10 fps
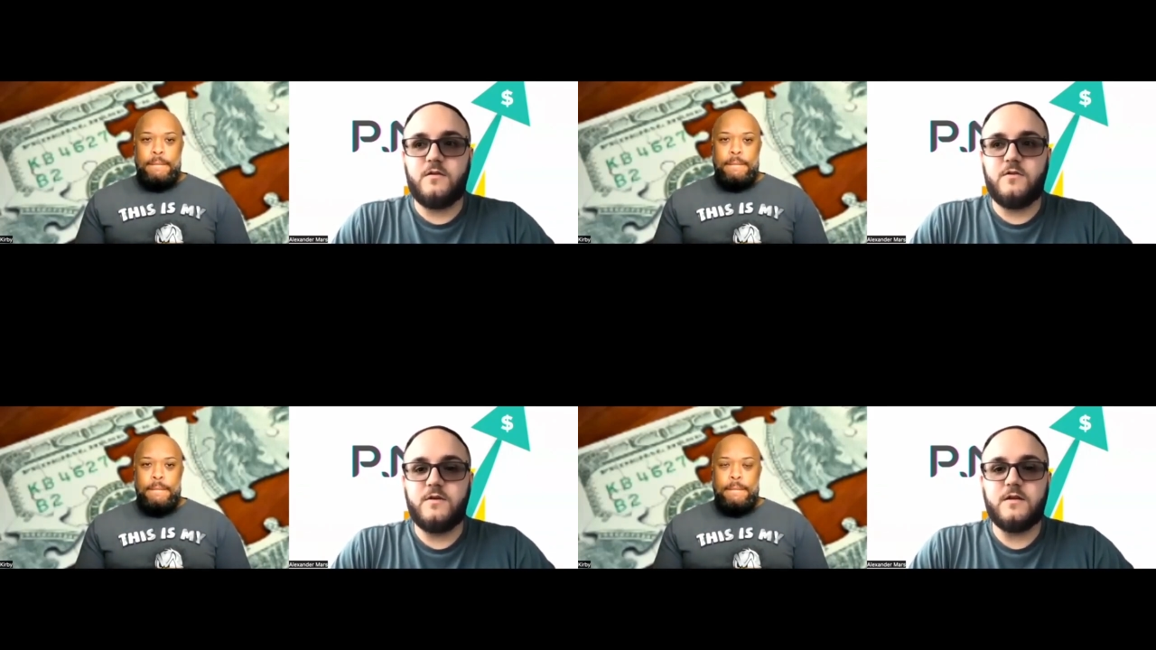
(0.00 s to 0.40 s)

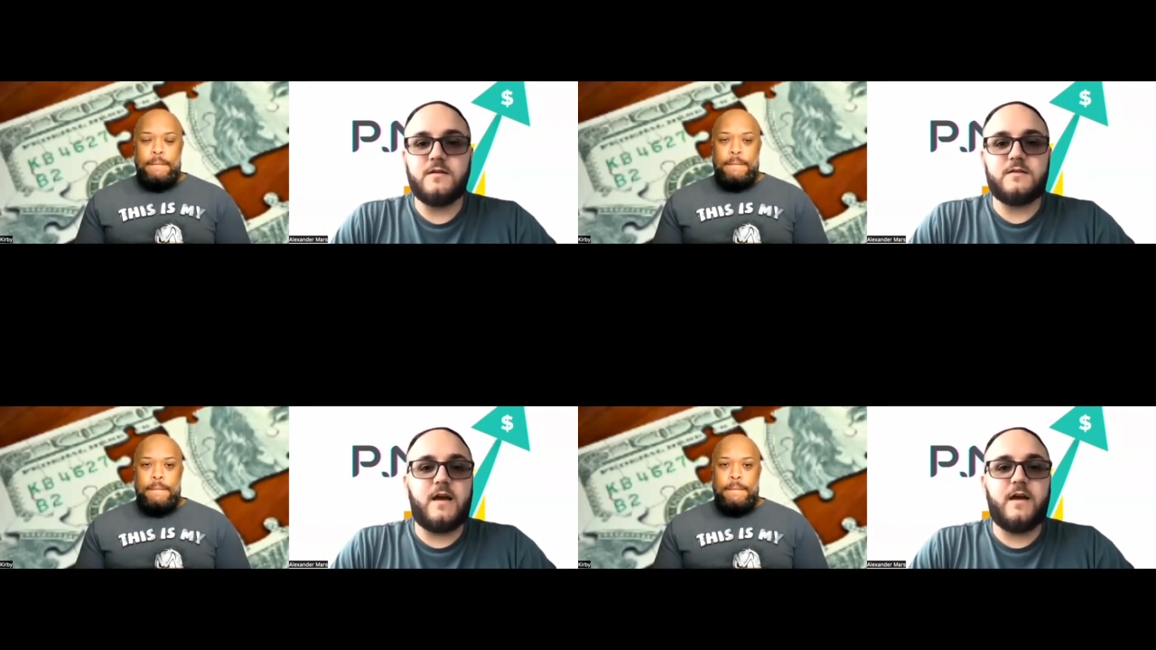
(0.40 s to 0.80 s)
Speaker 1: you can
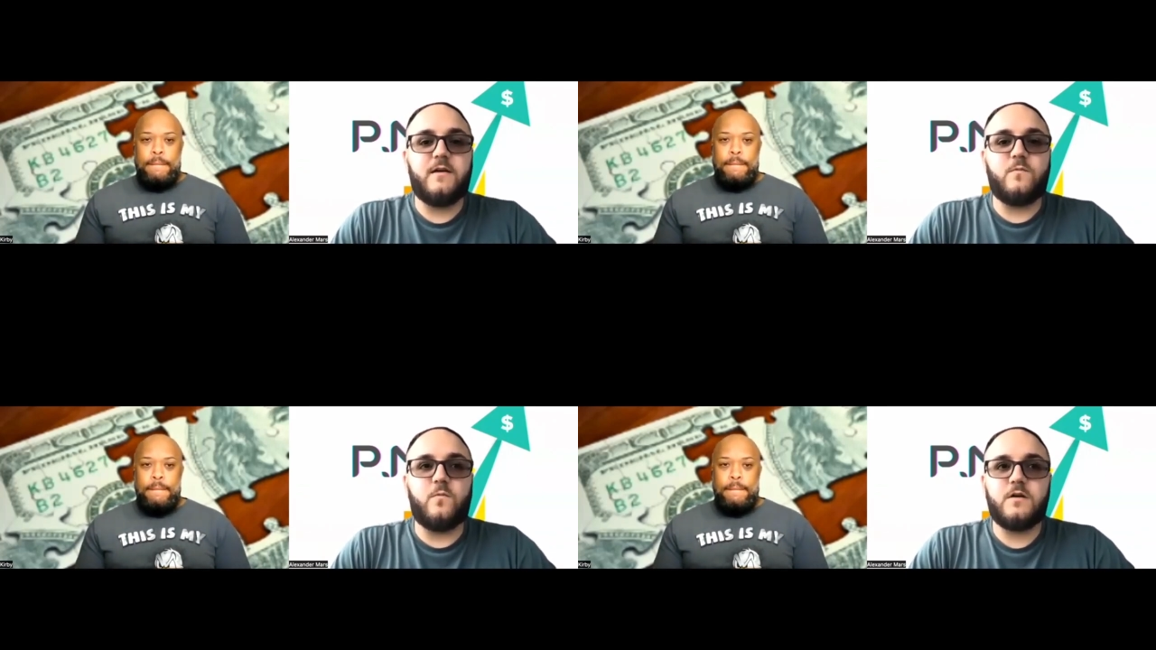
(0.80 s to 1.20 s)

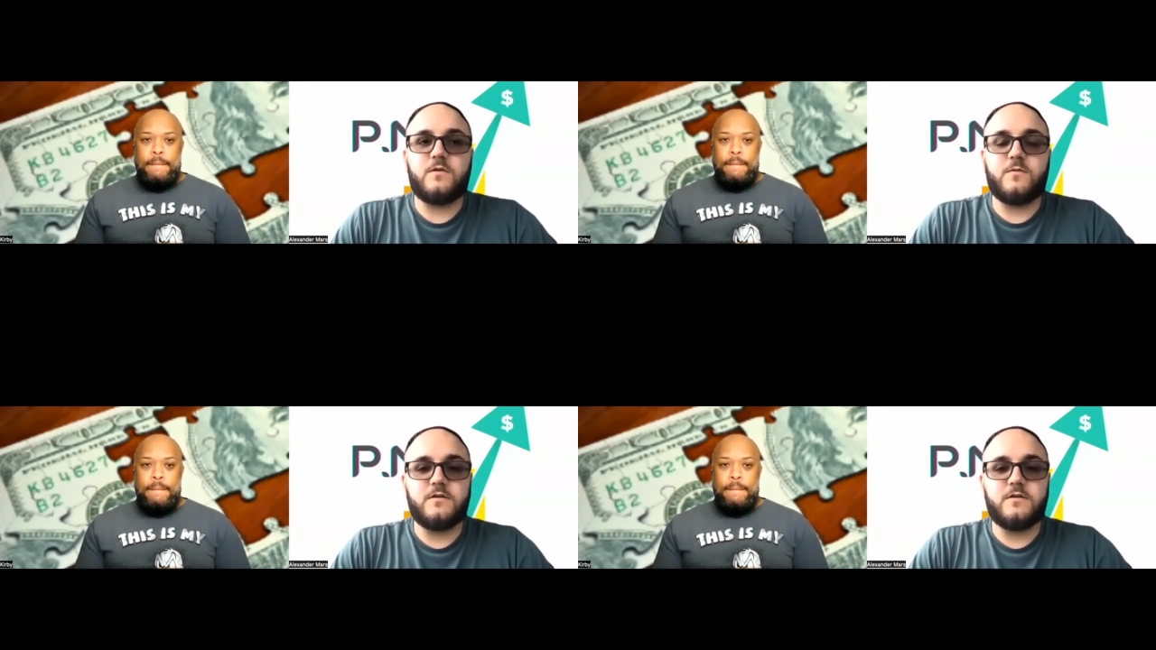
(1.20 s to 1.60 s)
decide what
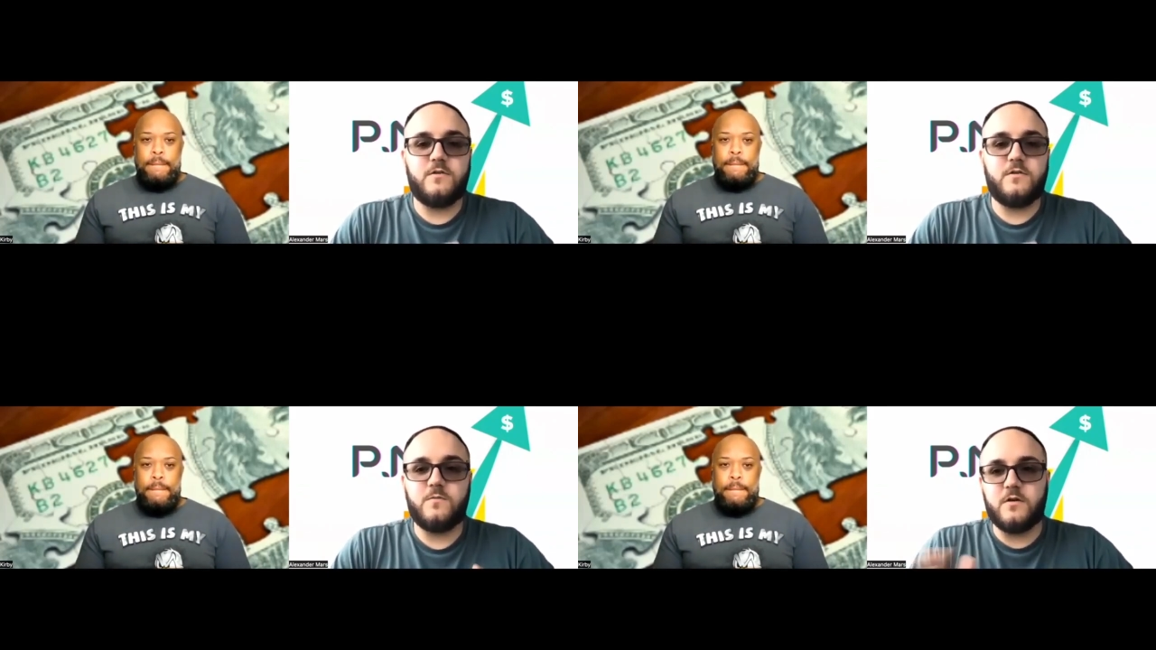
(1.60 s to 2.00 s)

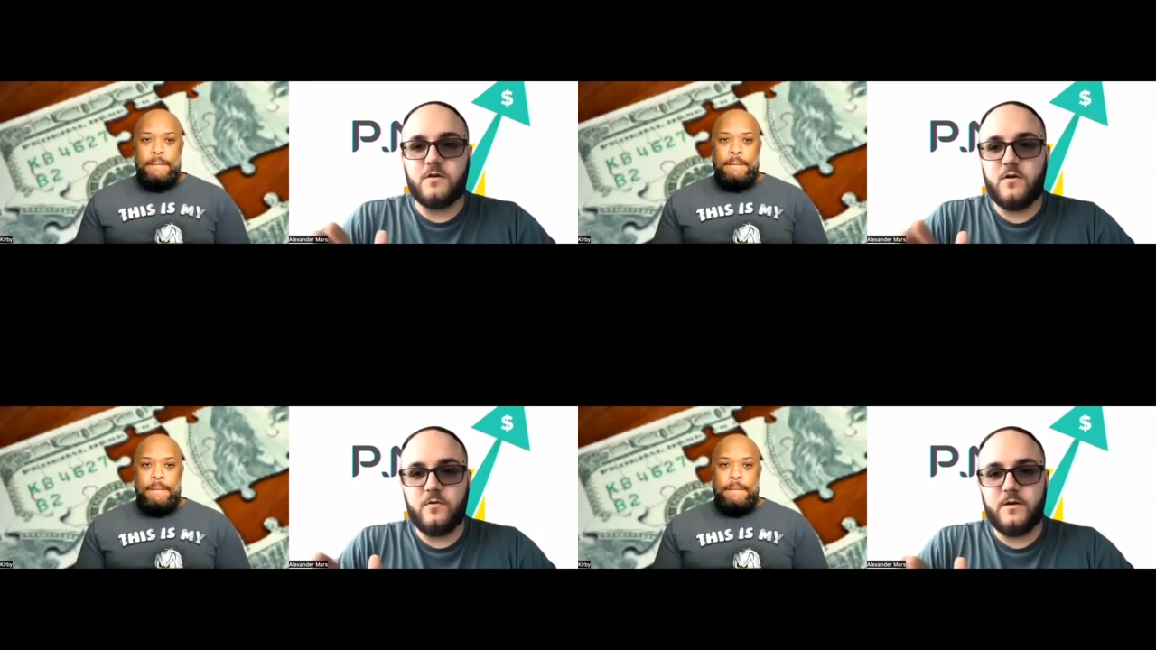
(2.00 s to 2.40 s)
direction you want to
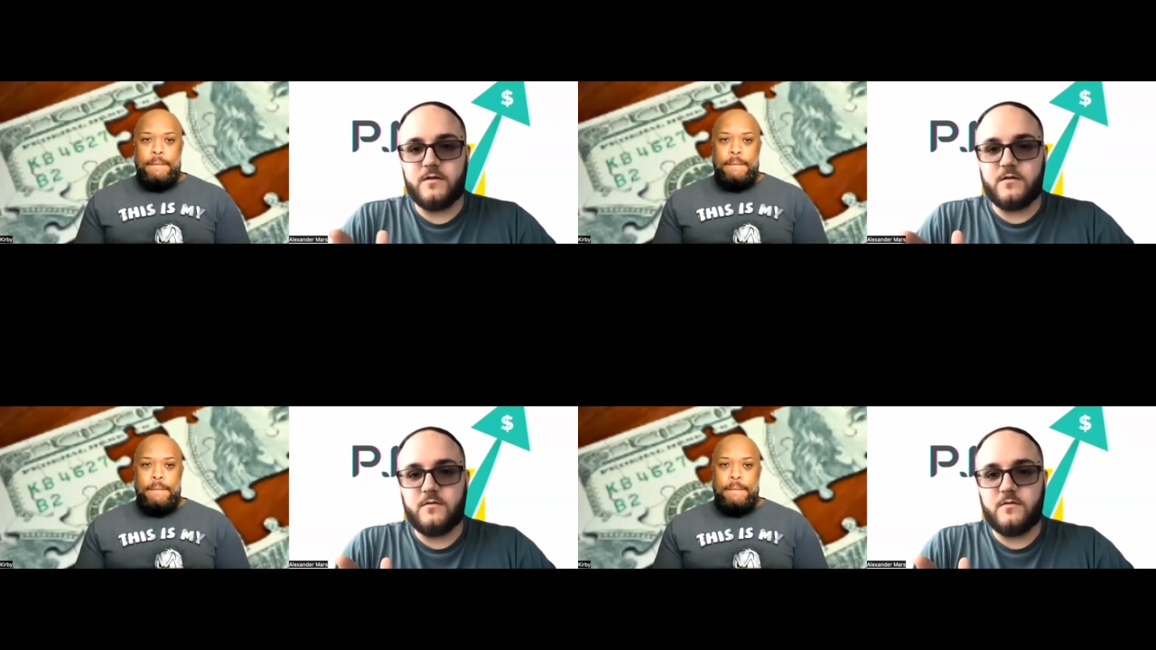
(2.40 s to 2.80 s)
go
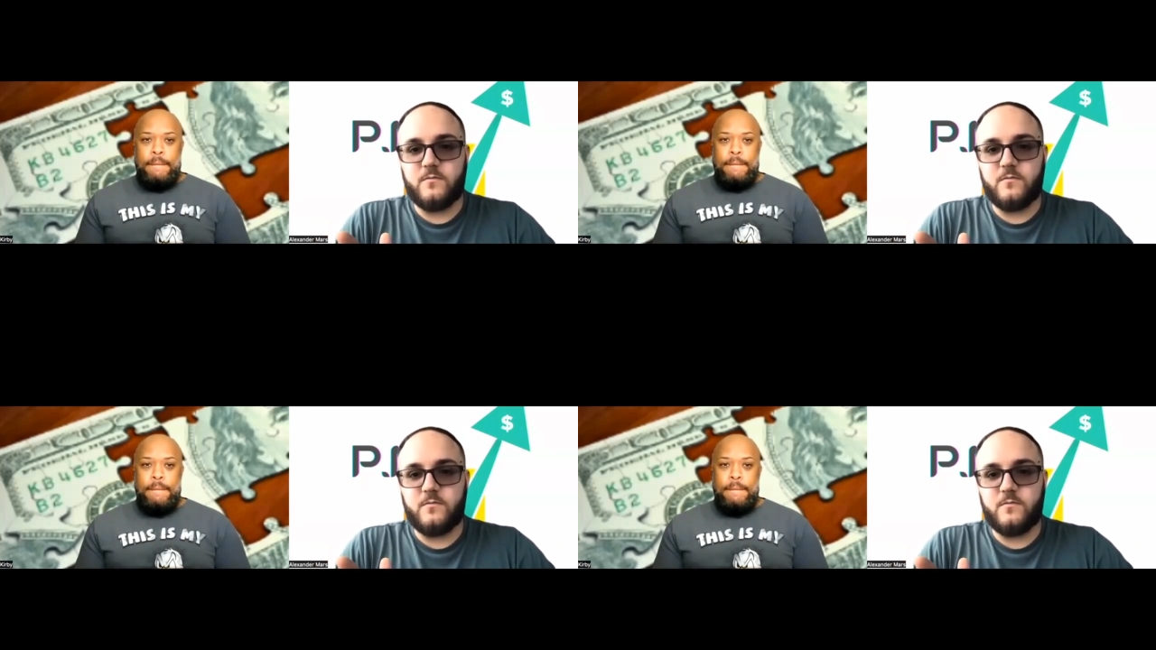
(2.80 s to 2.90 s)
in